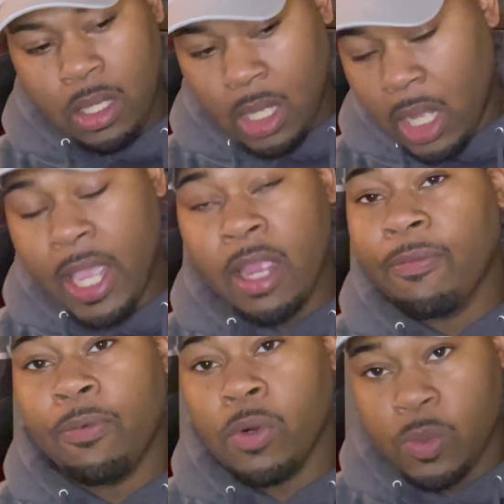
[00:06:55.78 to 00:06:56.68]
an Air
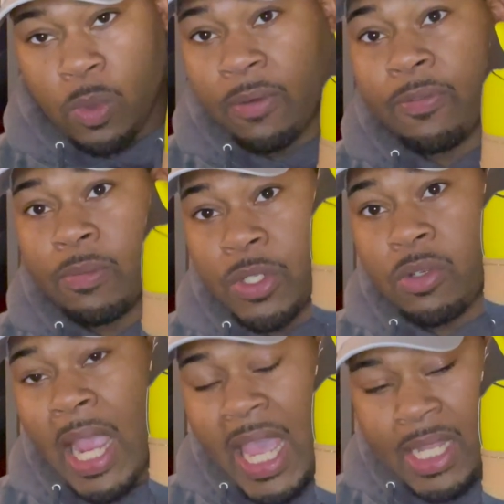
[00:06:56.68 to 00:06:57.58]
Force One from
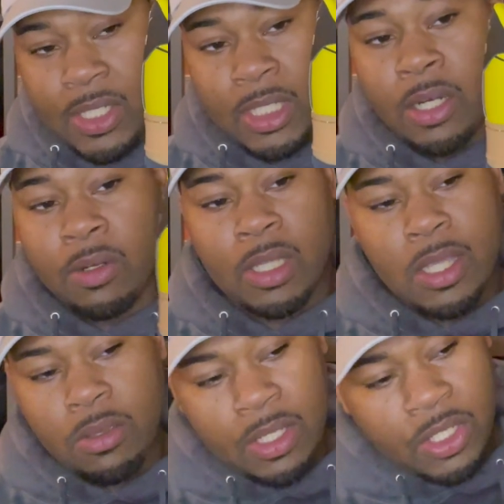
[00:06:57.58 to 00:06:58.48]
scratch. Literally,
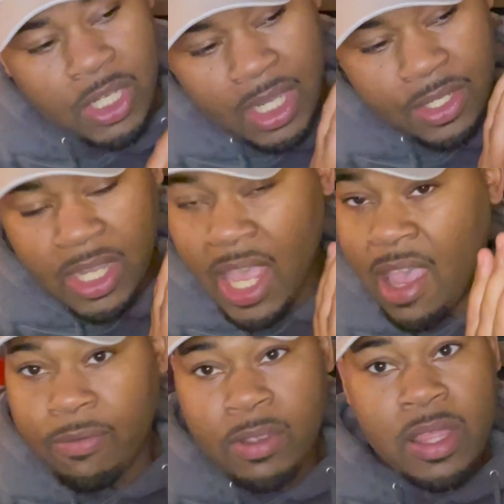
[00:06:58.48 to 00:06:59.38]
you can change
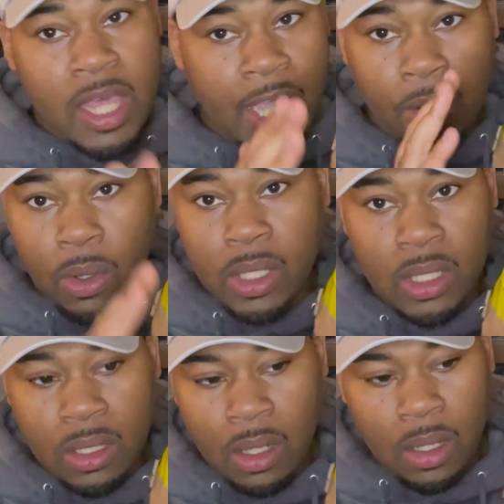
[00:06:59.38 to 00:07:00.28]
everything on
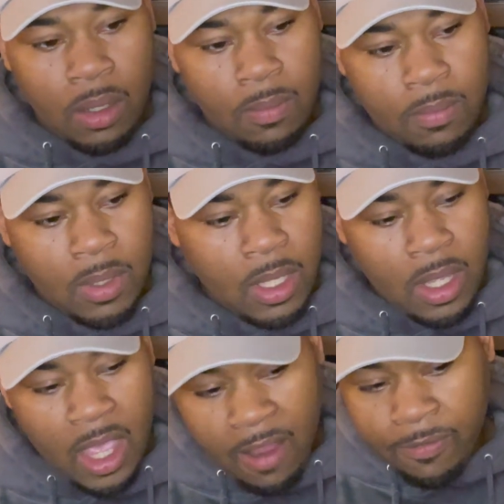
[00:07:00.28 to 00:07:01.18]
it.
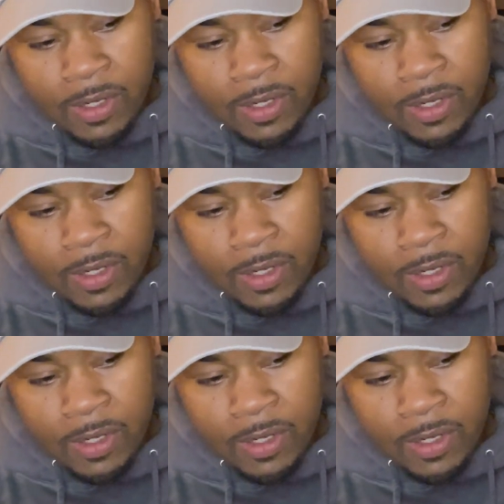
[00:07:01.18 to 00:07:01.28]
Every